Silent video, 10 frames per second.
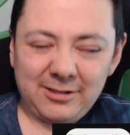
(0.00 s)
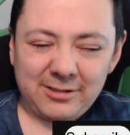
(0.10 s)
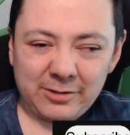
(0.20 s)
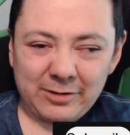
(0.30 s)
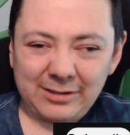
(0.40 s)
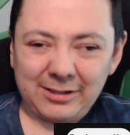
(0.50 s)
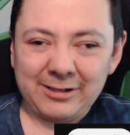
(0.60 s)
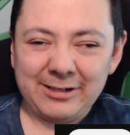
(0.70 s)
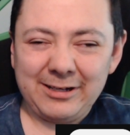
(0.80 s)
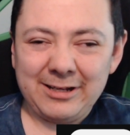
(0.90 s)
go out there
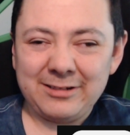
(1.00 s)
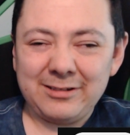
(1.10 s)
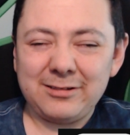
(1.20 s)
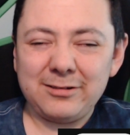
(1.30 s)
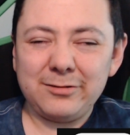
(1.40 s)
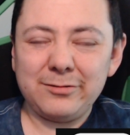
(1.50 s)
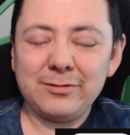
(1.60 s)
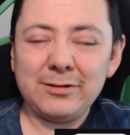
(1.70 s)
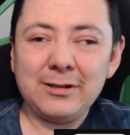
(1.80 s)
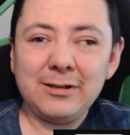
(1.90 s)
and do
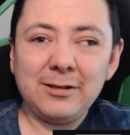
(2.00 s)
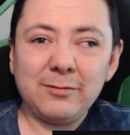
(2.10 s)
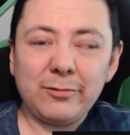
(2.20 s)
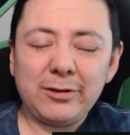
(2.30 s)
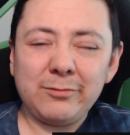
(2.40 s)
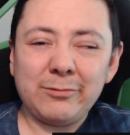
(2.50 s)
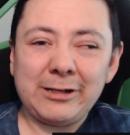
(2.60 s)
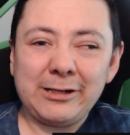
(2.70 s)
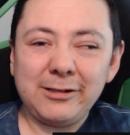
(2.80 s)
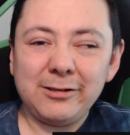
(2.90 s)
what you want
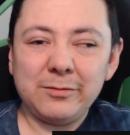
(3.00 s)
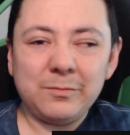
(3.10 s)
to do.